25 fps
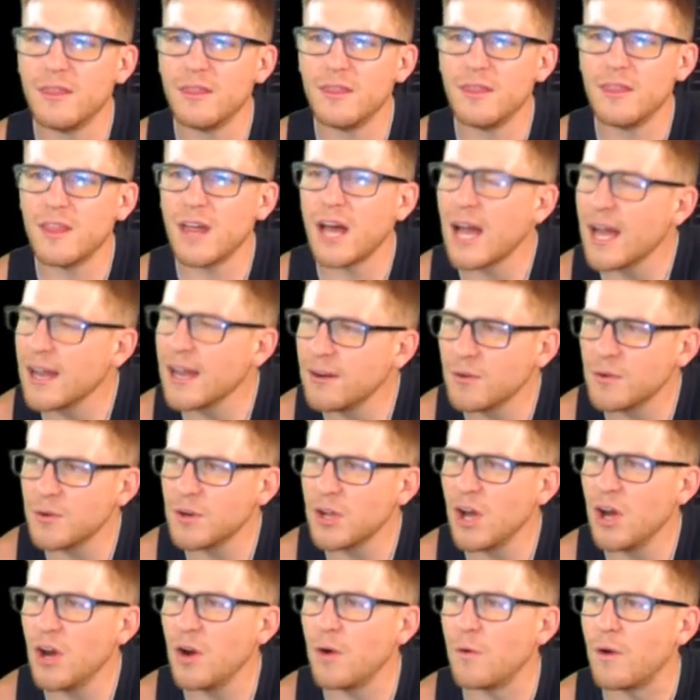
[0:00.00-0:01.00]
I don't
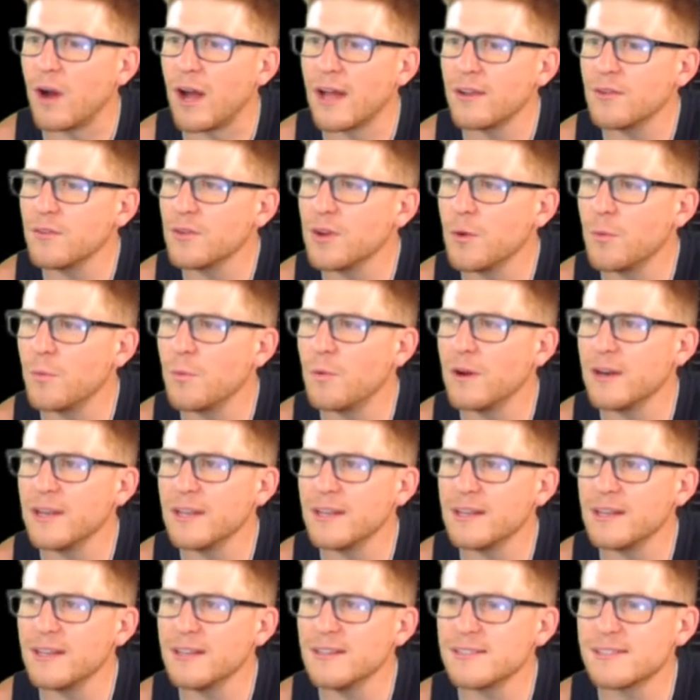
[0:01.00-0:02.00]
know. I don't know what
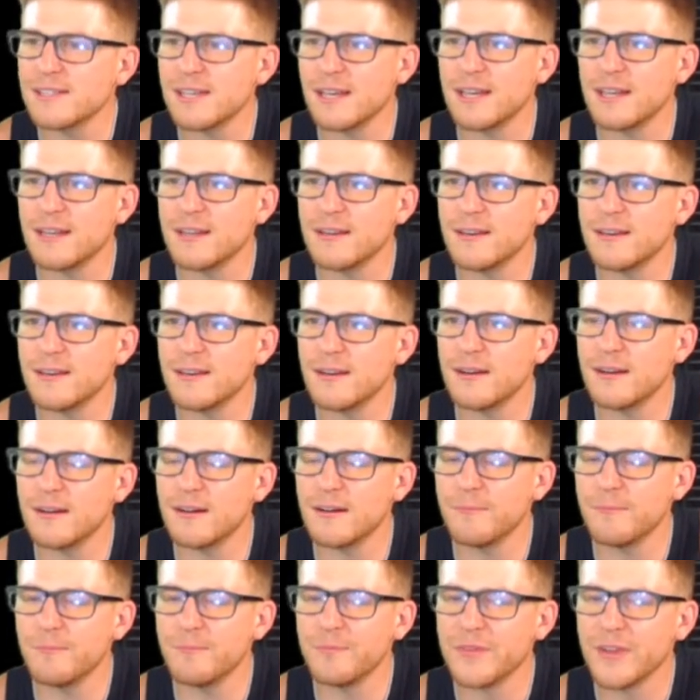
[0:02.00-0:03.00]
it is, and
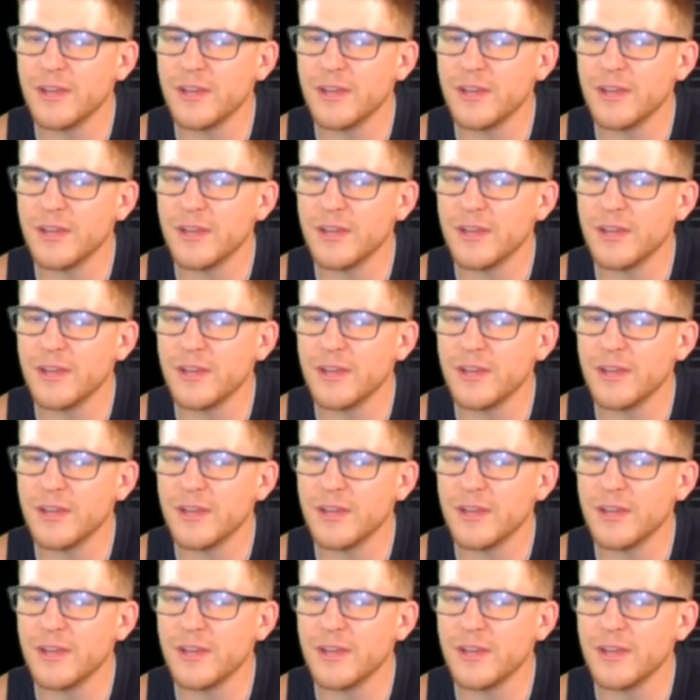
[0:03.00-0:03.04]
uh,